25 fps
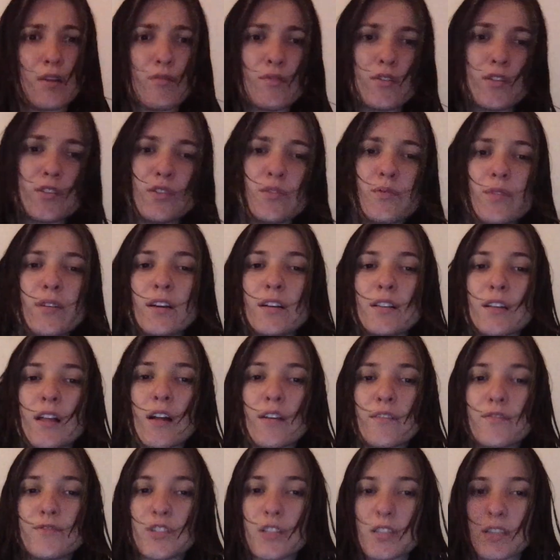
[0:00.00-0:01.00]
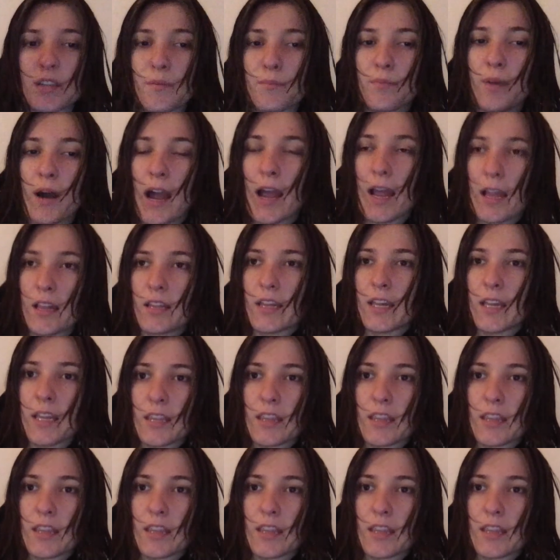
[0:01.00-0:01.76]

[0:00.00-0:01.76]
were doing a lot of just compiling